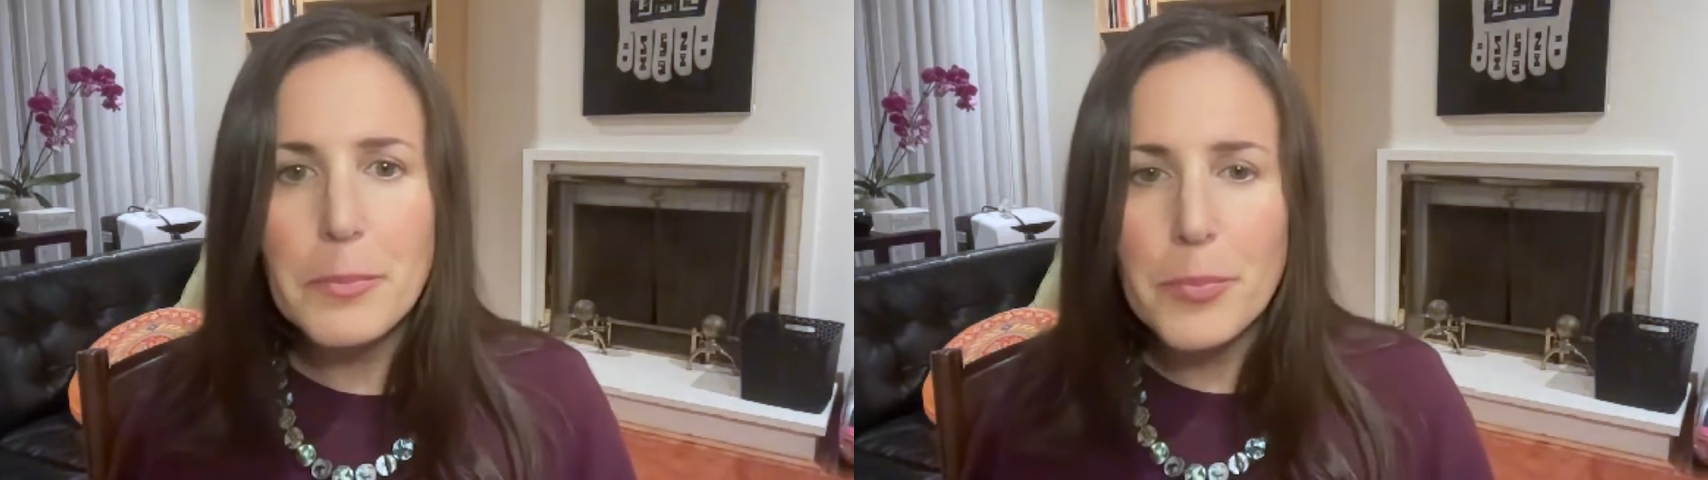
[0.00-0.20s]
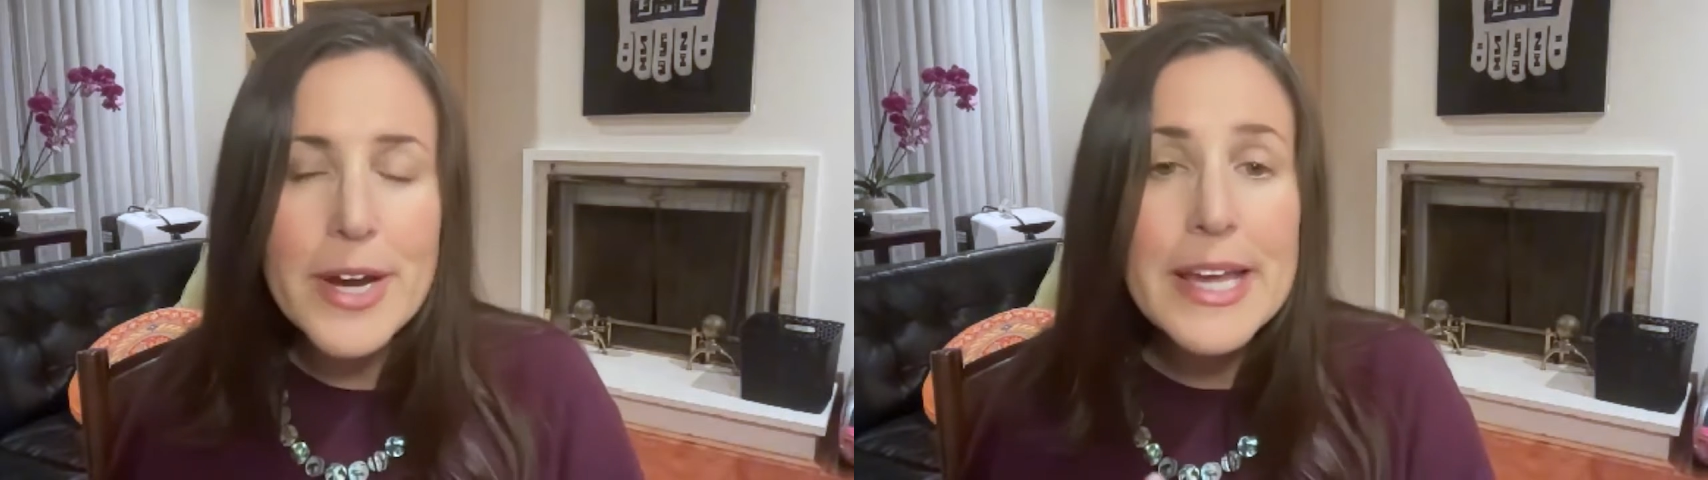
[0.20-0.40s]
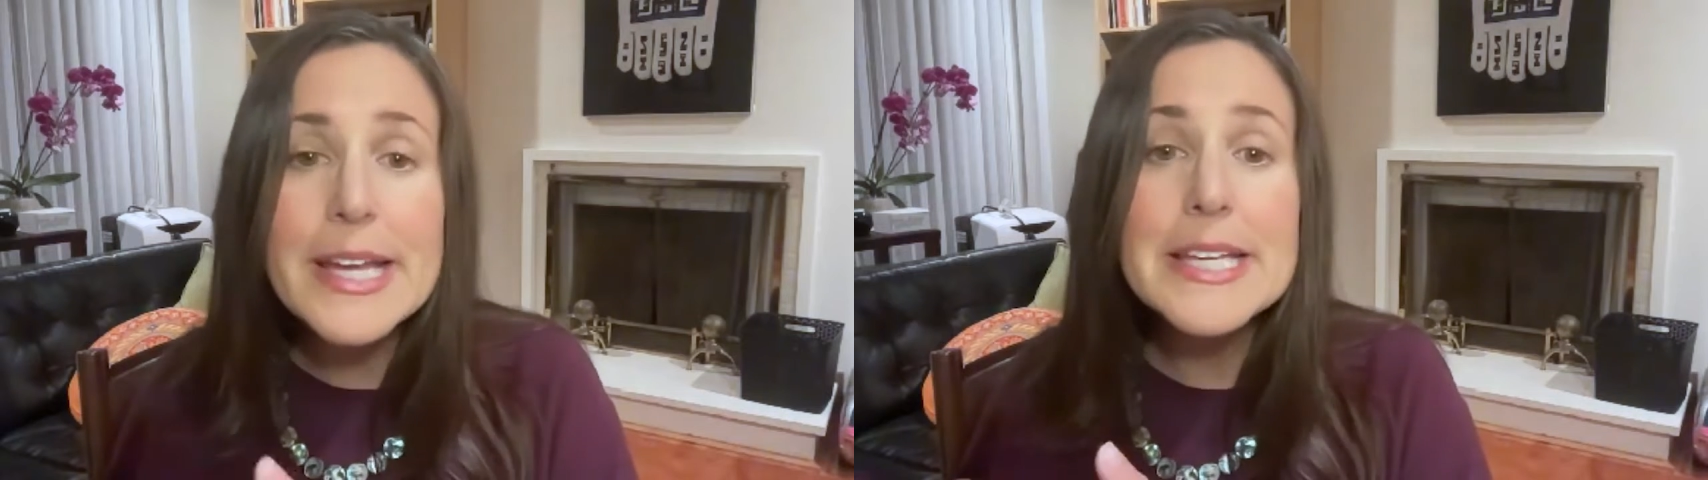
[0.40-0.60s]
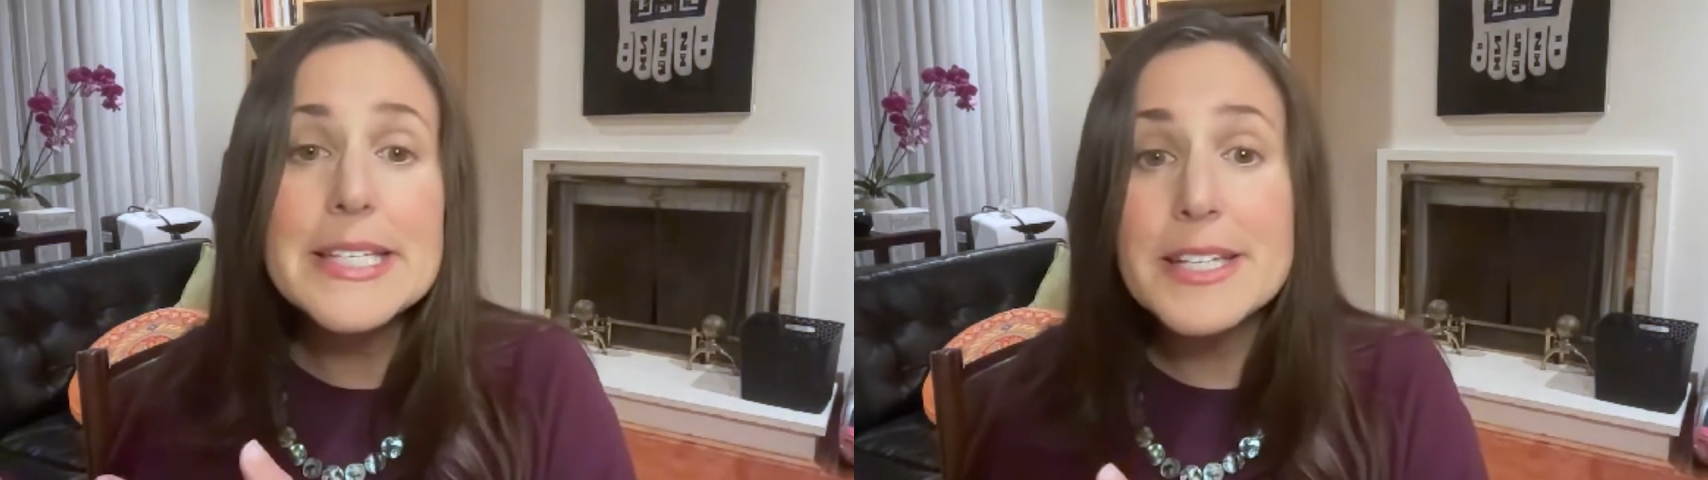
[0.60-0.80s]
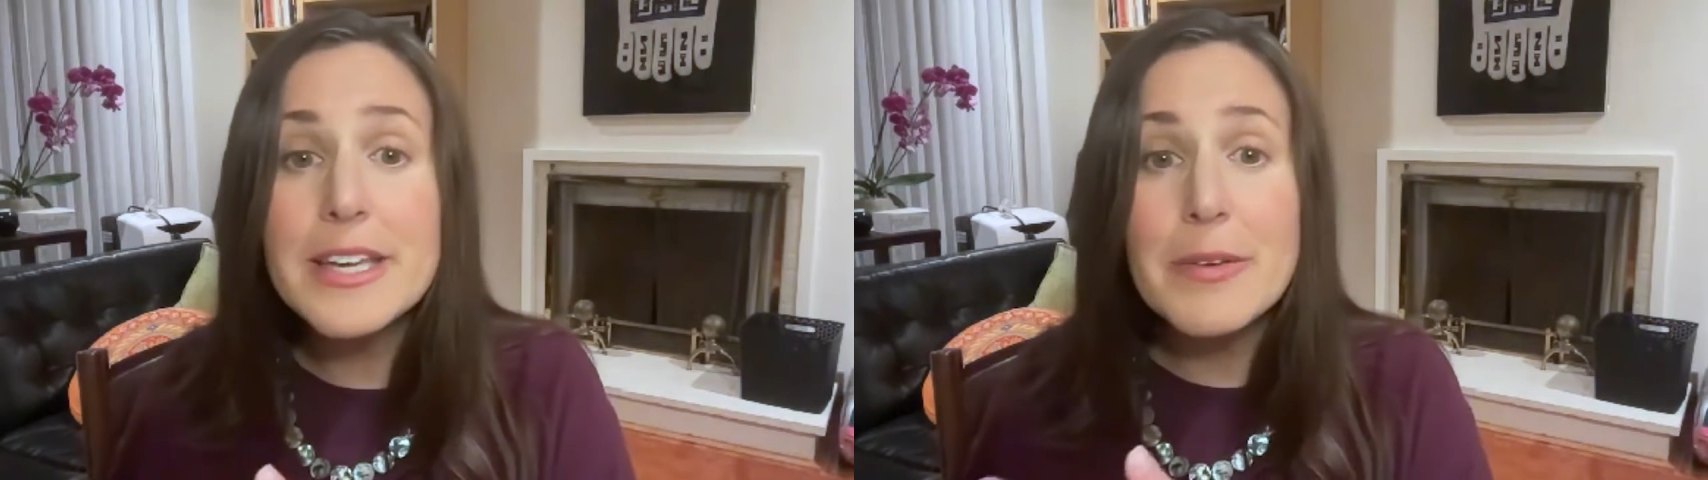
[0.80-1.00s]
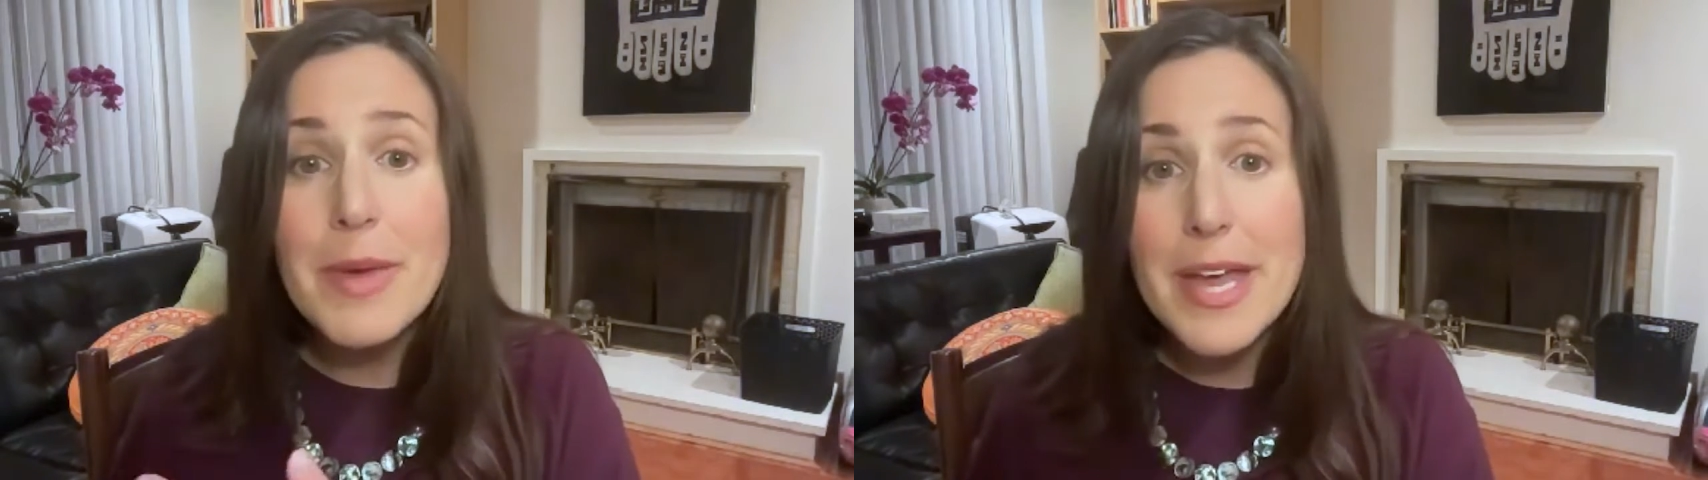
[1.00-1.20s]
Bringing his team